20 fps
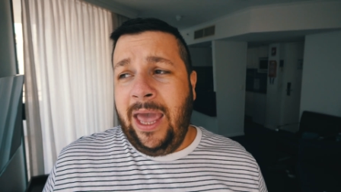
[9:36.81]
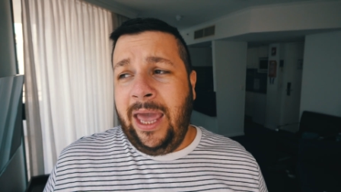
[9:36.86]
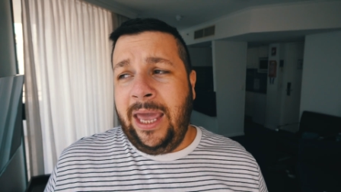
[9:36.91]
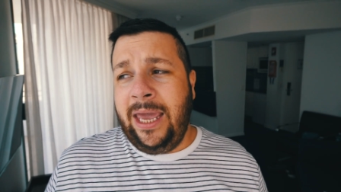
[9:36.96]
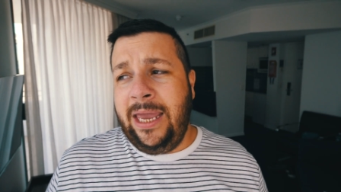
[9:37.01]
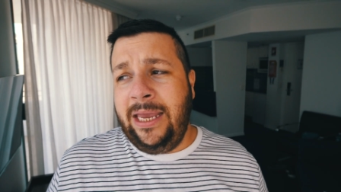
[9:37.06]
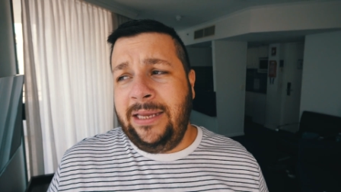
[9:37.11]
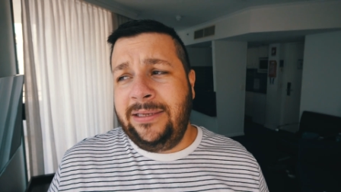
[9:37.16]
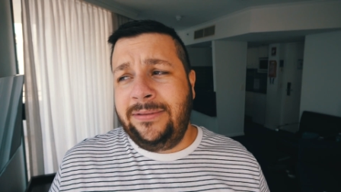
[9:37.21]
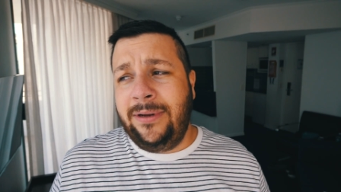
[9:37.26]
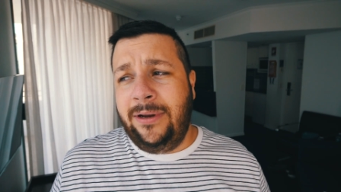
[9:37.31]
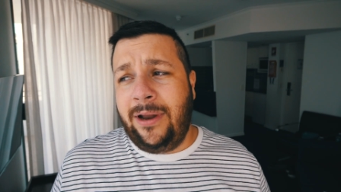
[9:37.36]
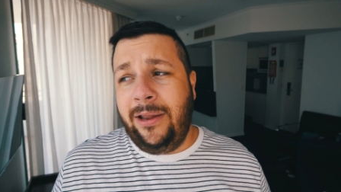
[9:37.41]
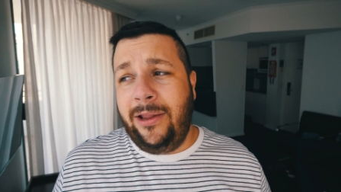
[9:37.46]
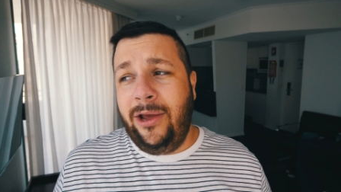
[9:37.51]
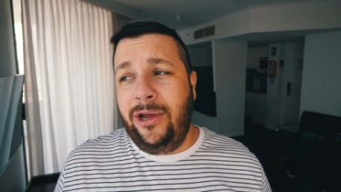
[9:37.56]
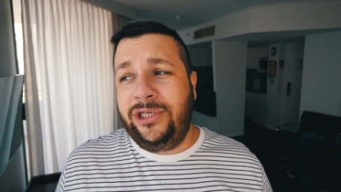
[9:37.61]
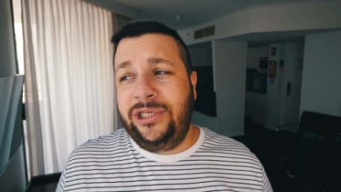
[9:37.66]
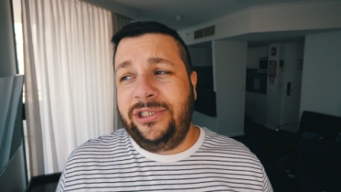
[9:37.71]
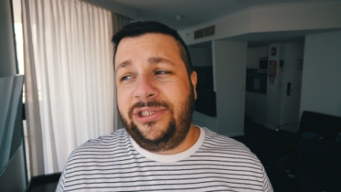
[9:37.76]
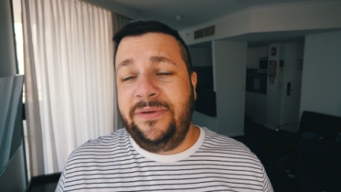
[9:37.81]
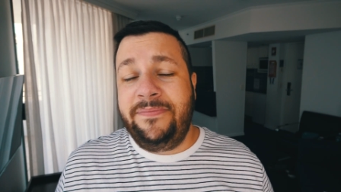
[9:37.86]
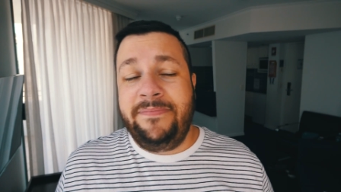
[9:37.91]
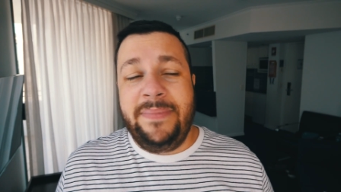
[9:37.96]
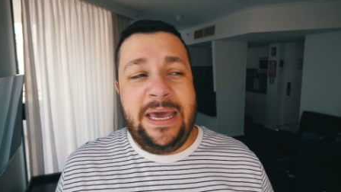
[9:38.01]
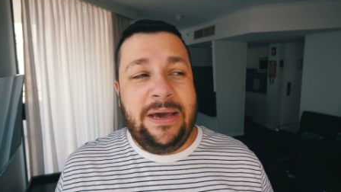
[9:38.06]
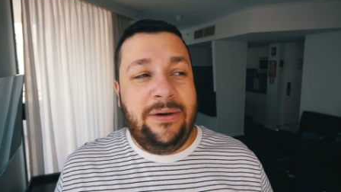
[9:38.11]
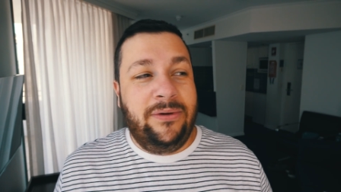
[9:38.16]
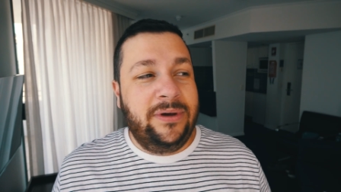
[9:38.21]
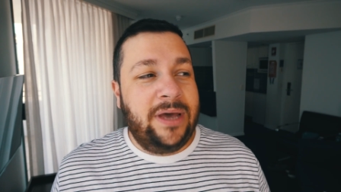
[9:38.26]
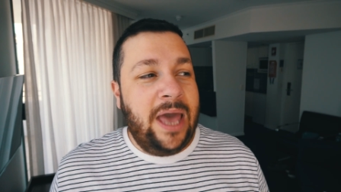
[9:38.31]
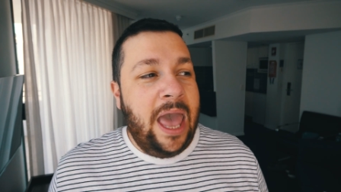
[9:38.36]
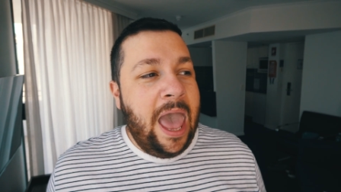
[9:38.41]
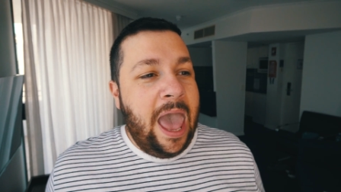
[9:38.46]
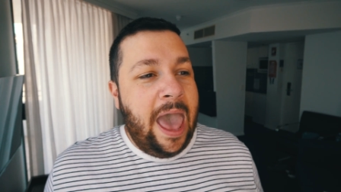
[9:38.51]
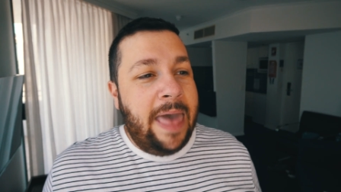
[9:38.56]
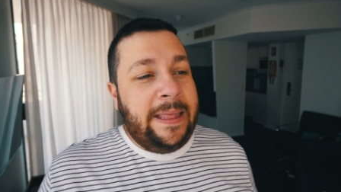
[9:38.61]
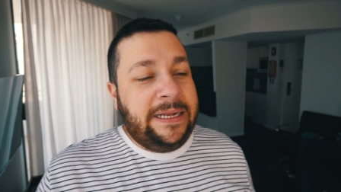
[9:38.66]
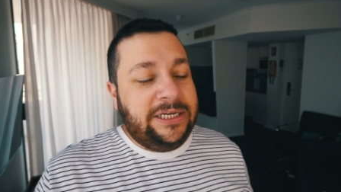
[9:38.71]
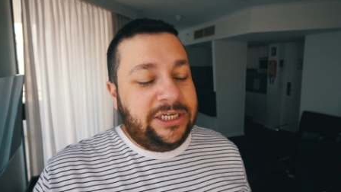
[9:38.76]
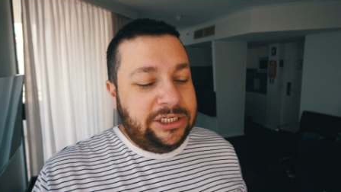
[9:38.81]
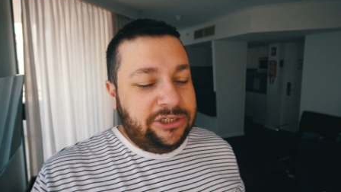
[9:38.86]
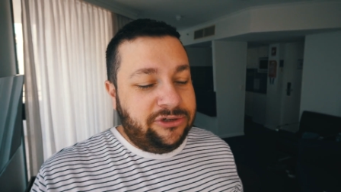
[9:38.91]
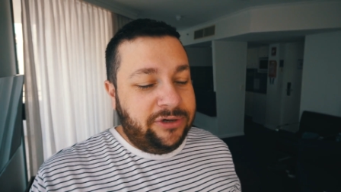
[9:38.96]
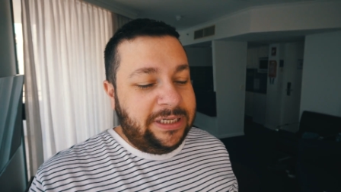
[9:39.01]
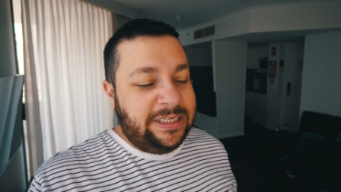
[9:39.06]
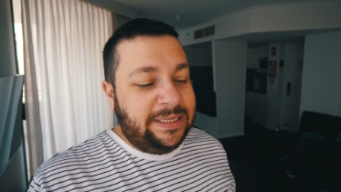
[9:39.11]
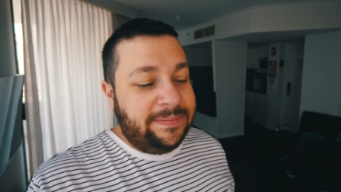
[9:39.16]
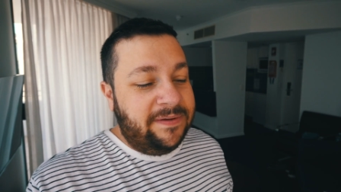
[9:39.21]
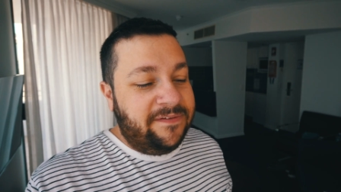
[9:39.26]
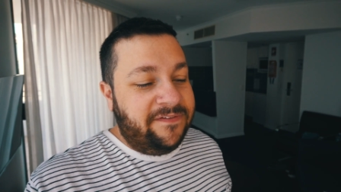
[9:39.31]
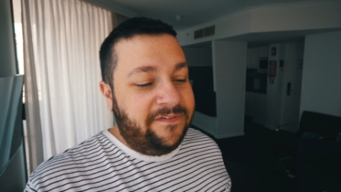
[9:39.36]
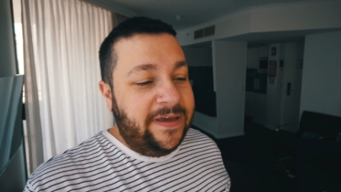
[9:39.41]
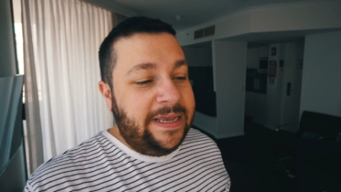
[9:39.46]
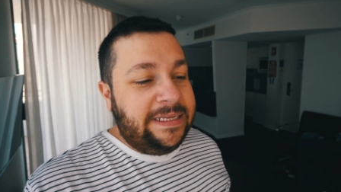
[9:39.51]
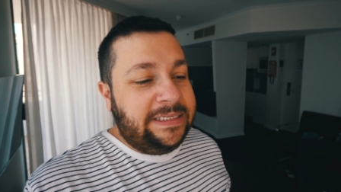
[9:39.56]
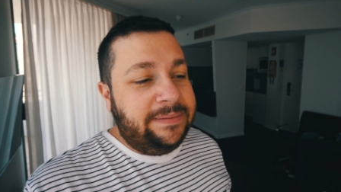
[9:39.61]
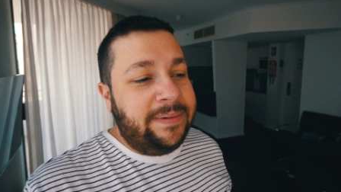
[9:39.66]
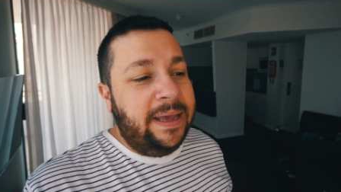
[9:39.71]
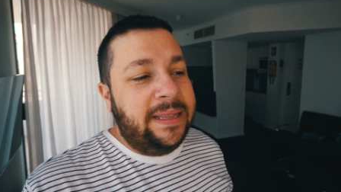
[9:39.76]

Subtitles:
he's not allergic to milk, and then she tricks him and feeds him,